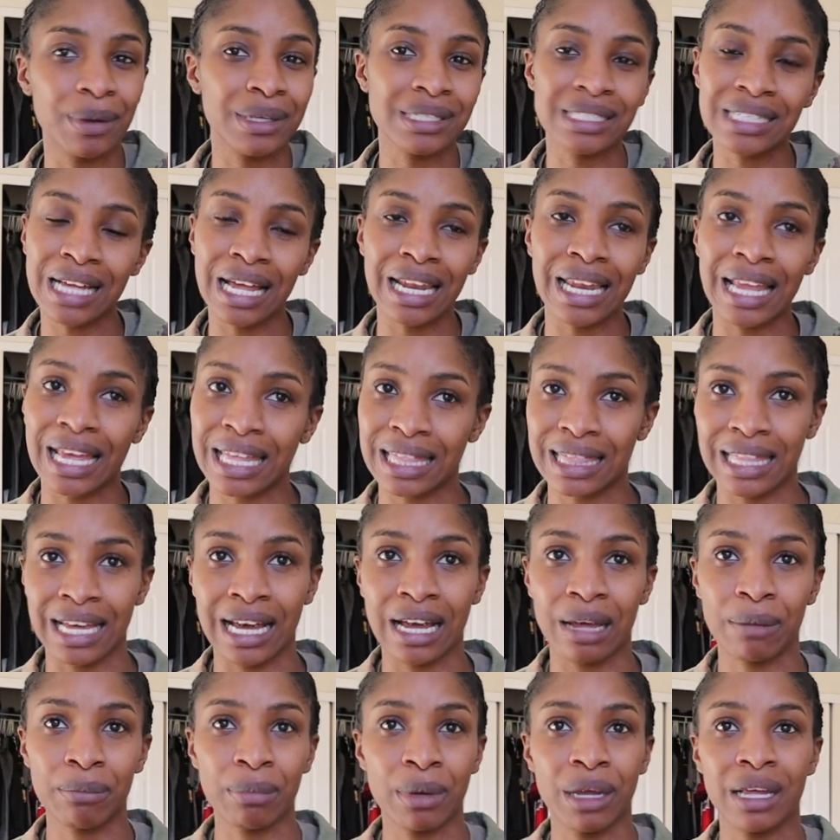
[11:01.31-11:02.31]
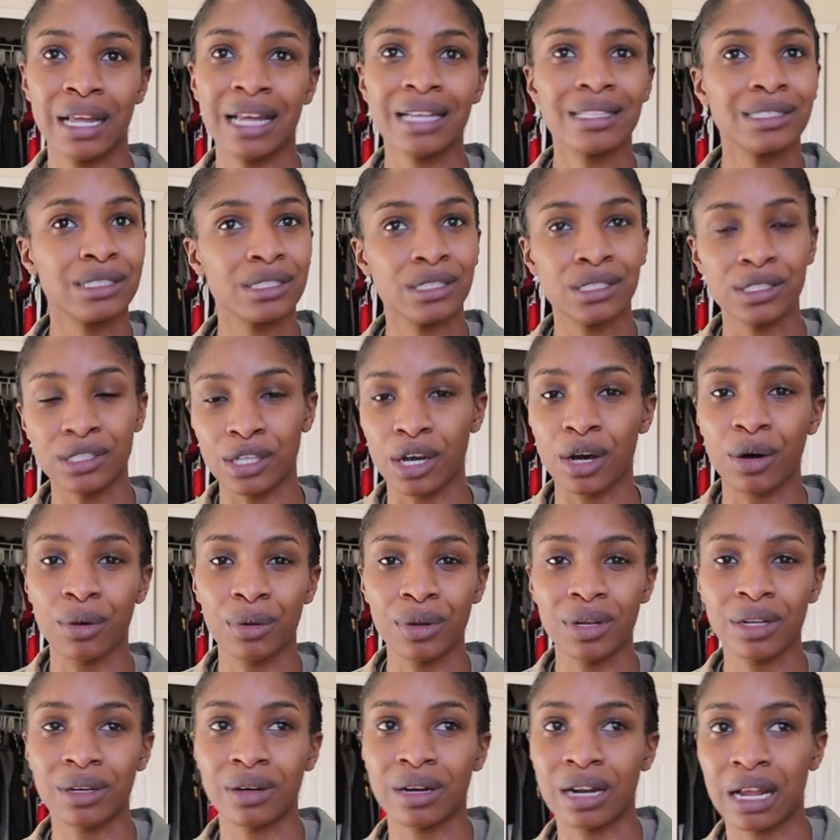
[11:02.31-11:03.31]
It's not like that, but it's snow.
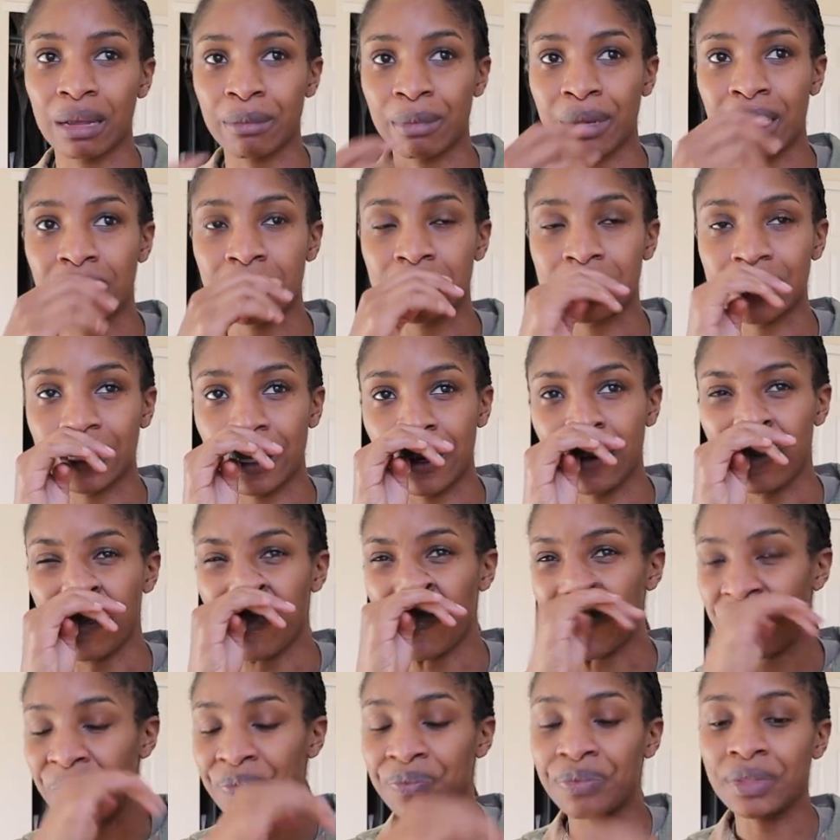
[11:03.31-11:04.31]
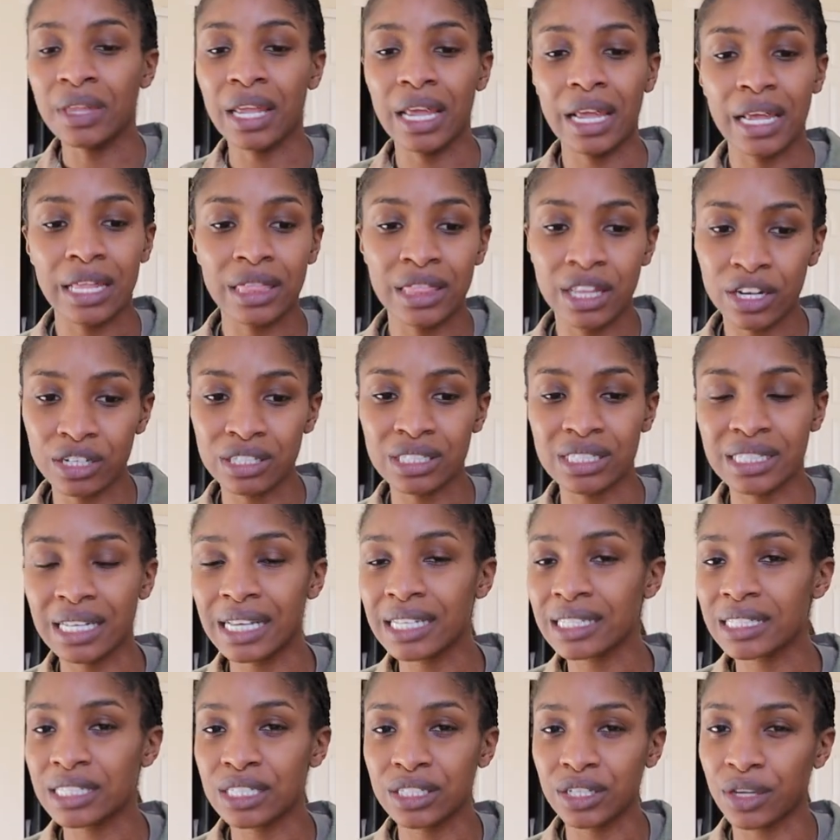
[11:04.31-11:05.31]
You know what I mean? So there's
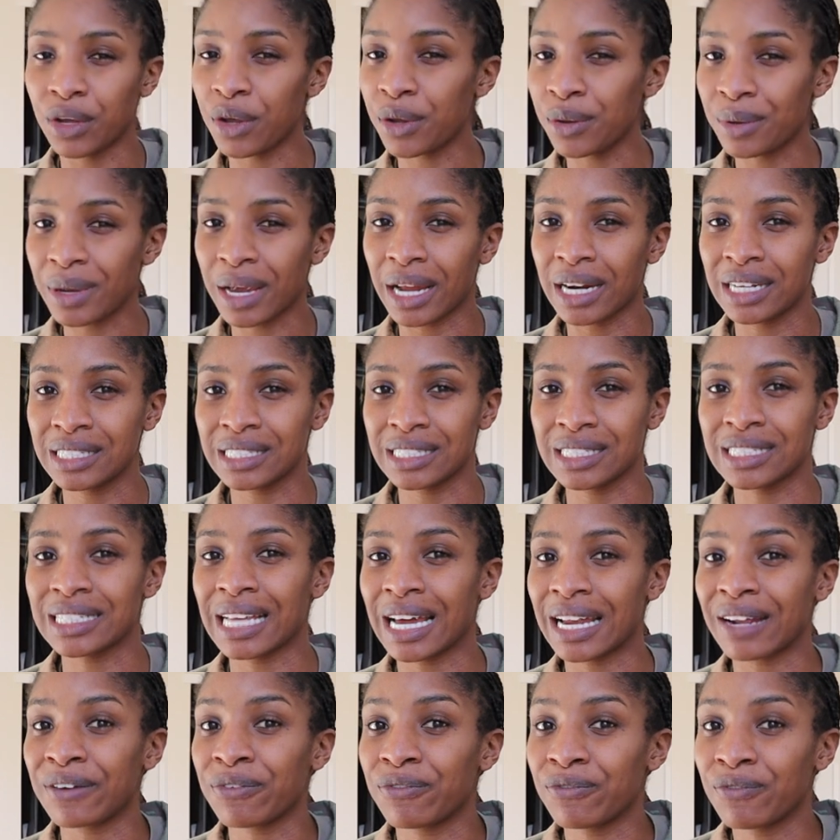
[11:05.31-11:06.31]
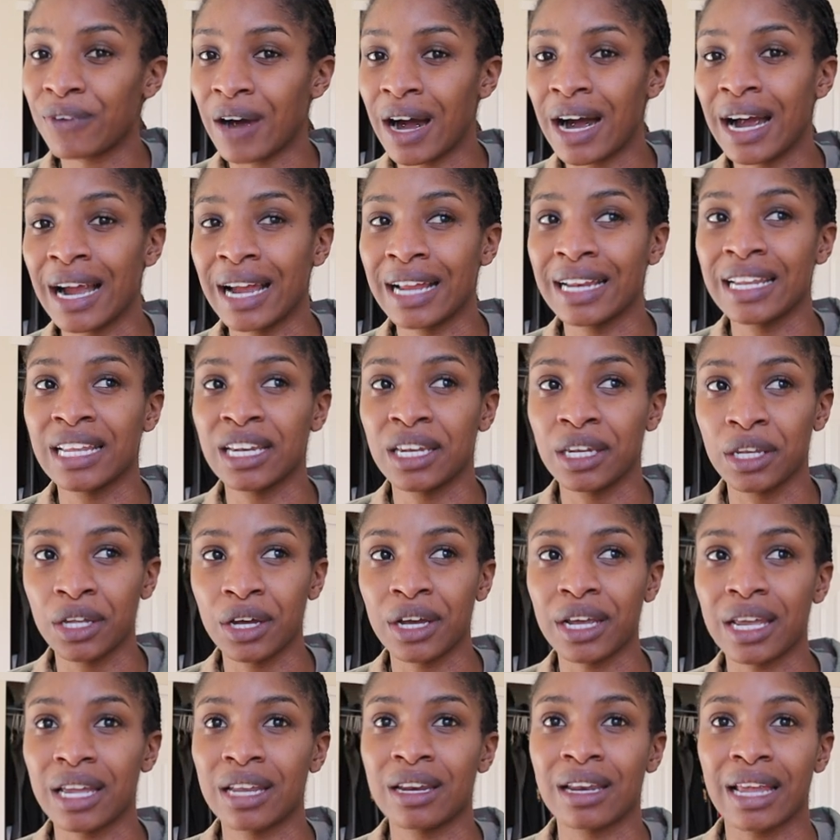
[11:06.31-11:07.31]
things to do. You kind of just gotta find and
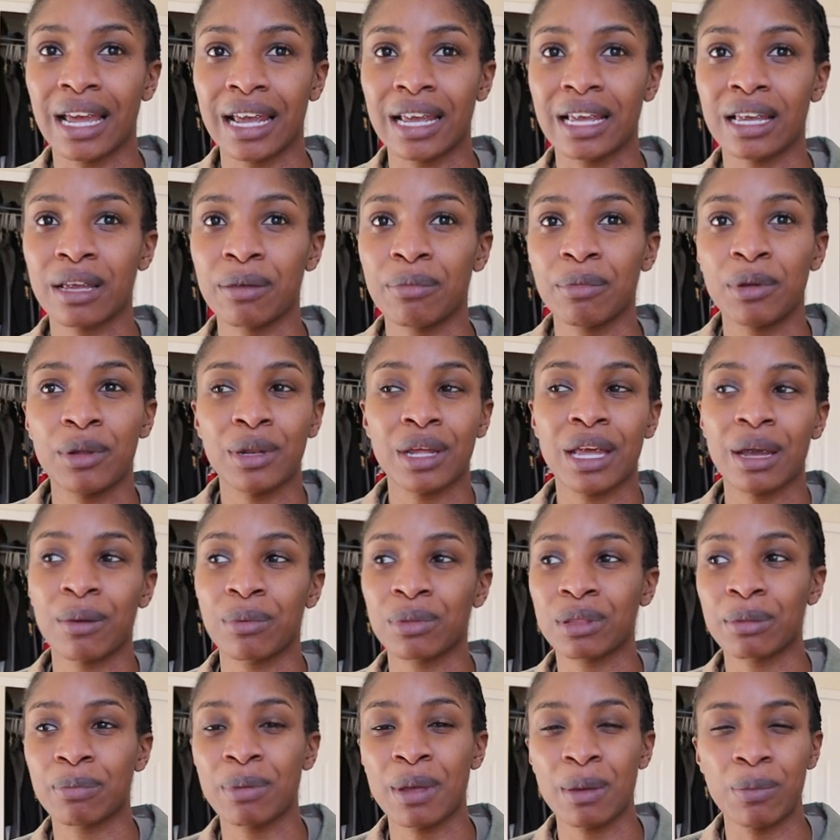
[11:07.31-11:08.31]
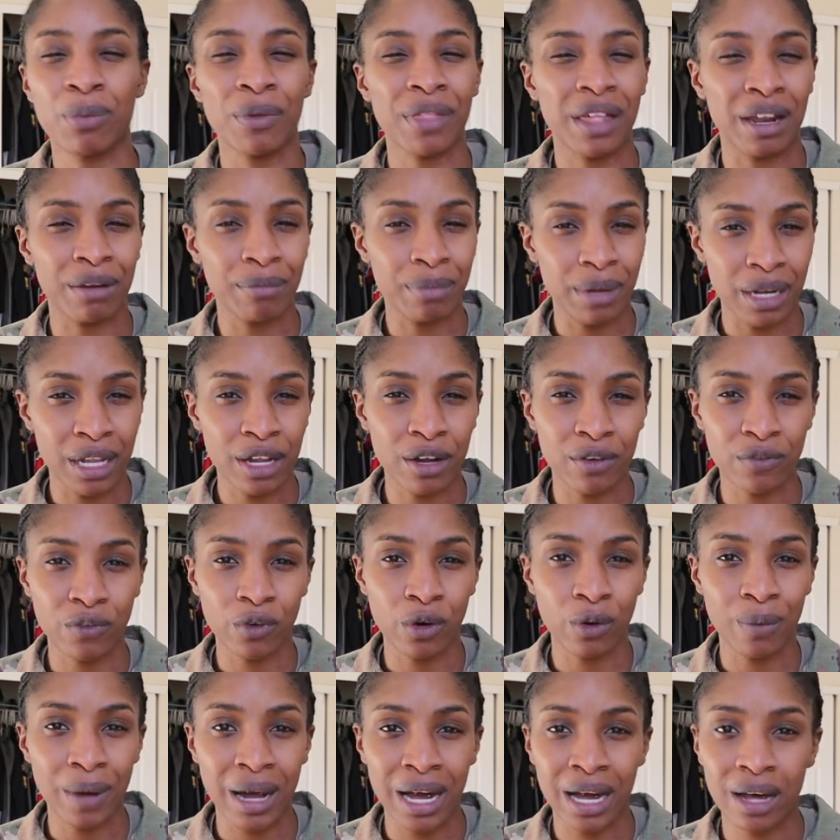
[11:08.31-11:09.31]
look and like communicate with the people that have been here for
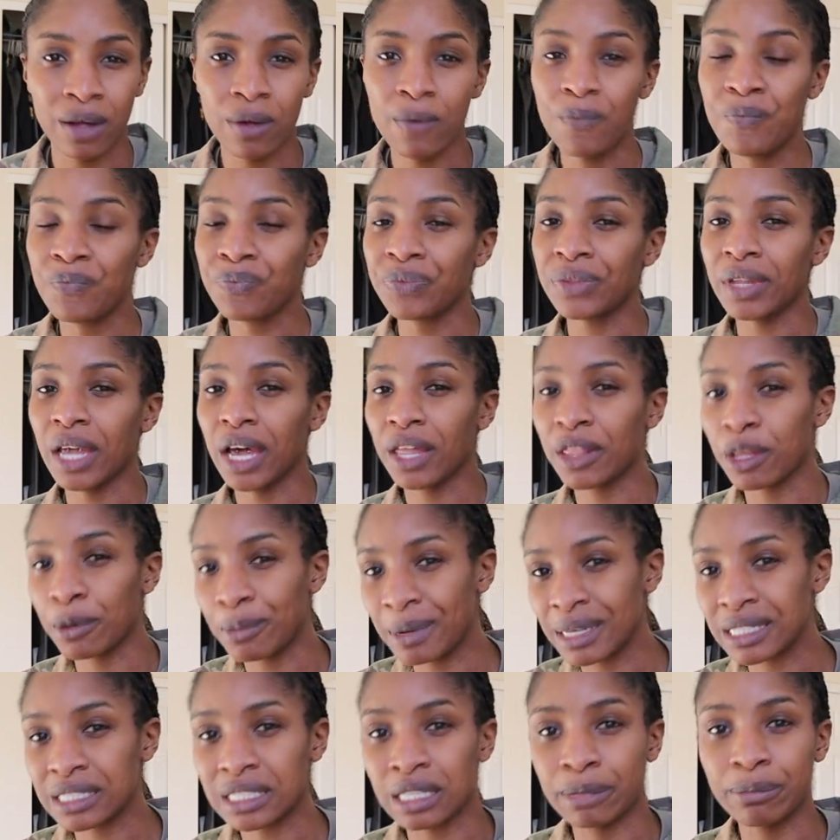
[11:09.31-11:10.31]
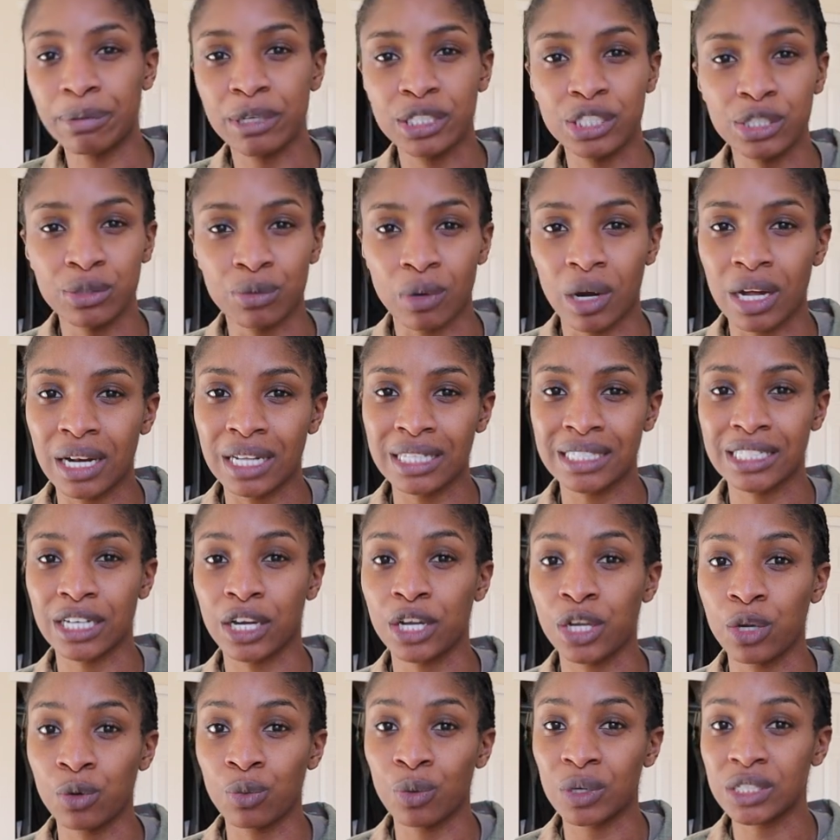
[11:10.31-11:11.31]
a while, and they'll basically put you on and tell
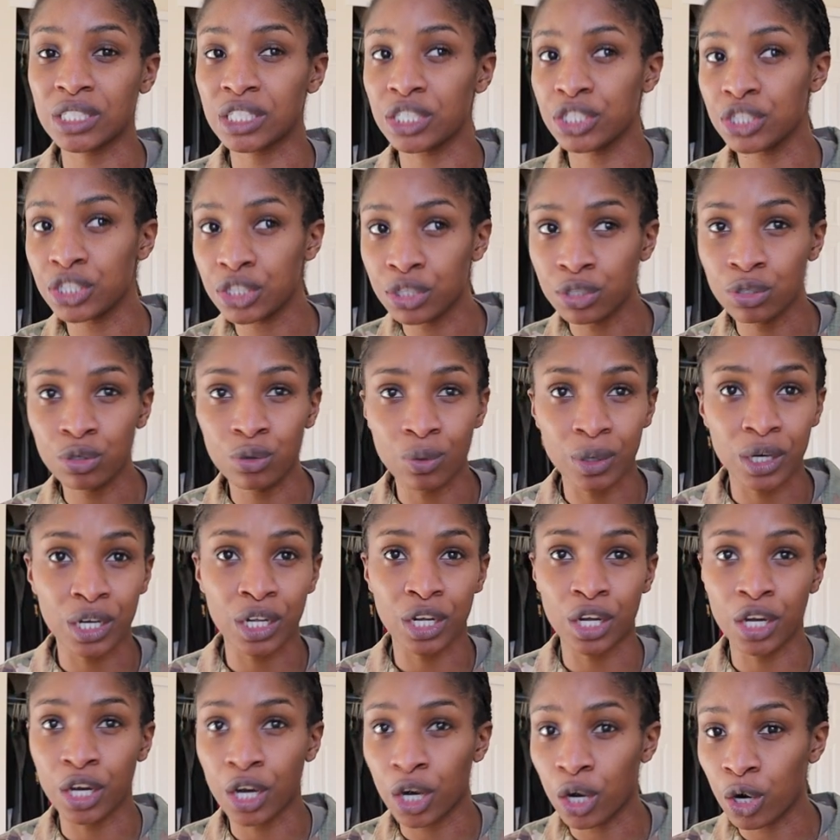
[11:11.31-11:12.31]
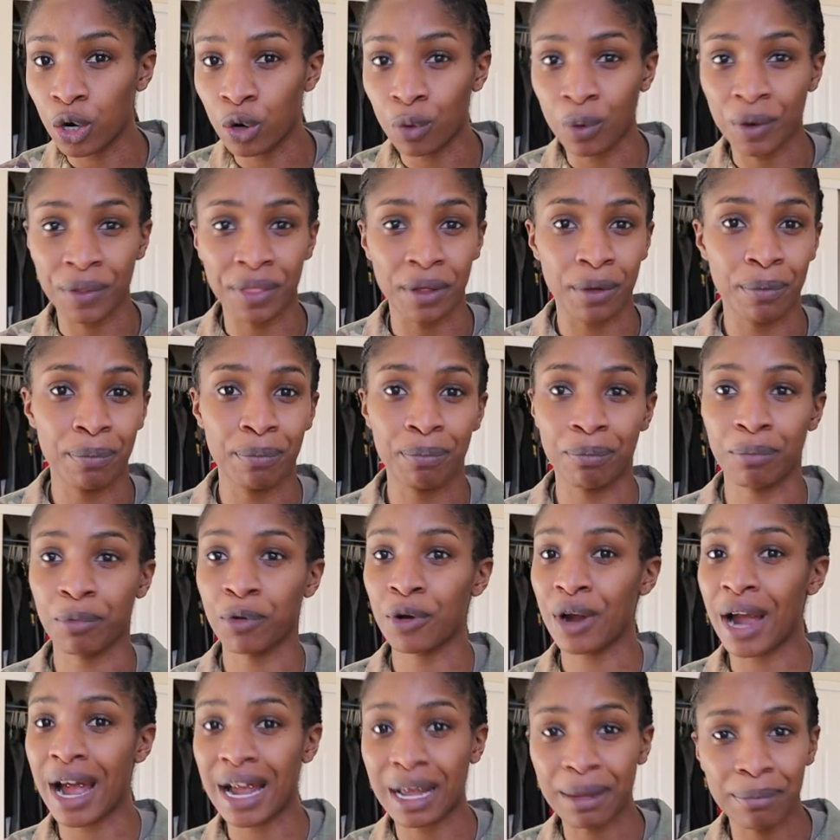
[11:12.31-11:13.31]
you what to do, where to go, where the
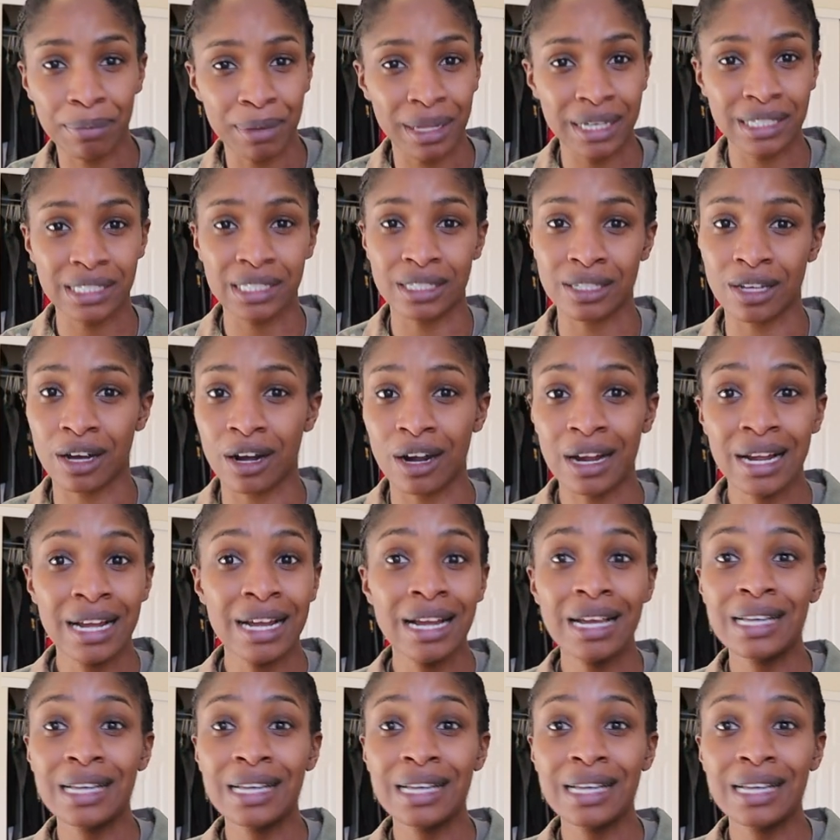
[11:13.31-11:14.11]
cracking places are.